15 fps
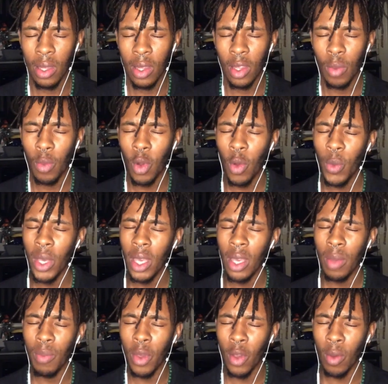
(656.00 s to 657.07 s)
the more we
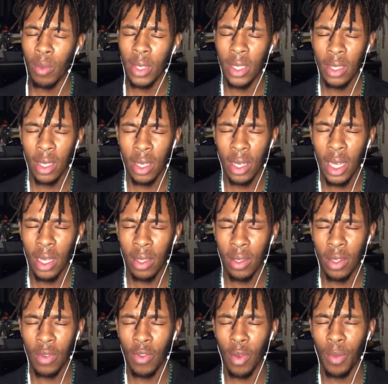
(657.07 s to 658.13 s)
become
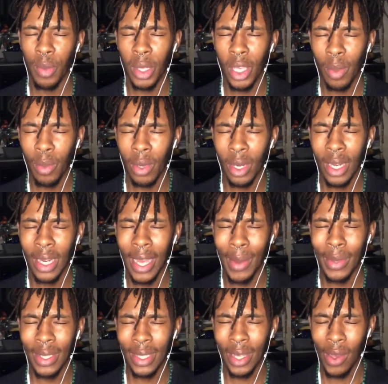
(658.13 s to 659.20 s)
disconnected from people and
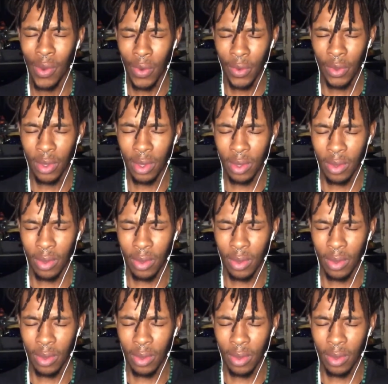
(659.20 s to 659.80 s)
ourselves.